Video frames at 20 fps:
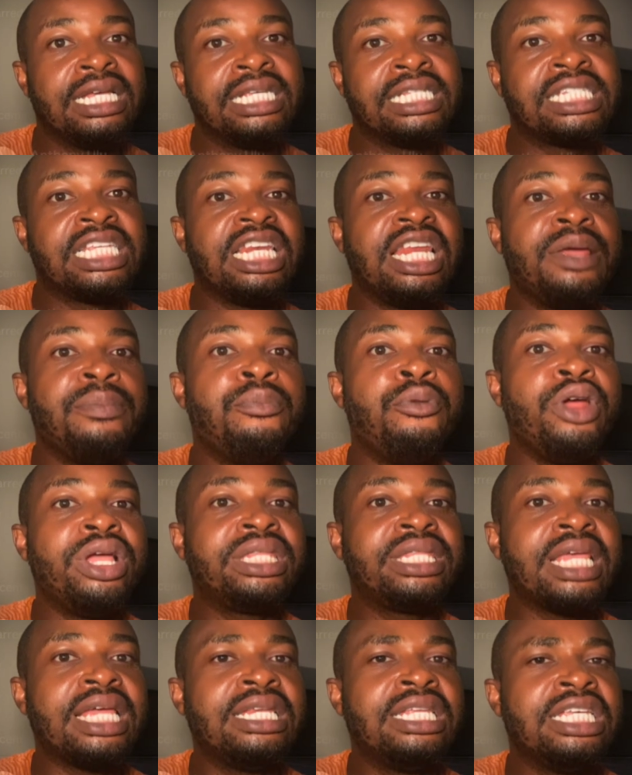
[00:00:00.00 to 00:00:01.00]

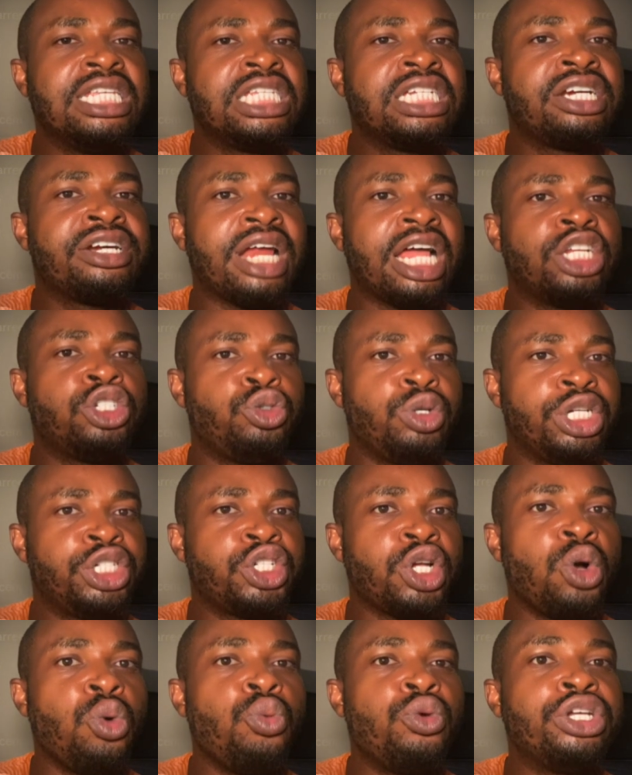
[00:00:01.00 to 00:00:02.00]
celebrated his
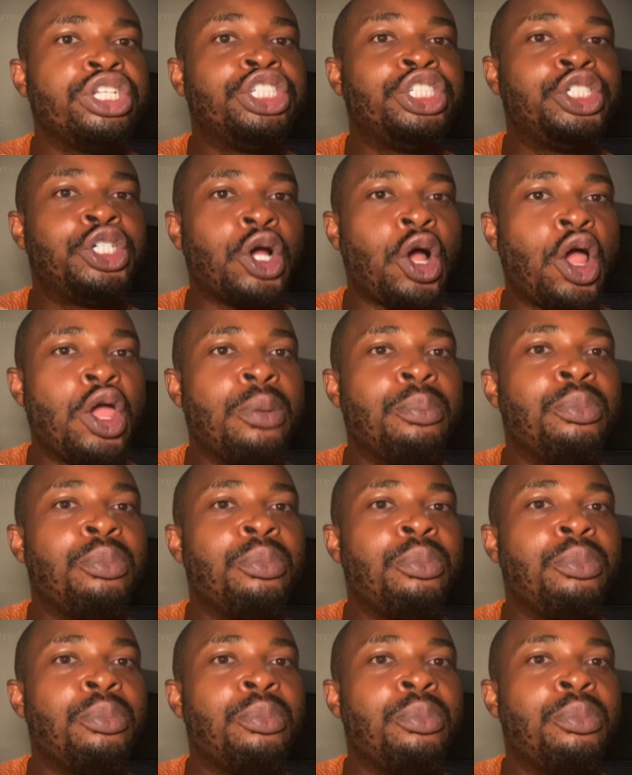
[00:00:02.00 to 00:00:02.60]
graduation with joy,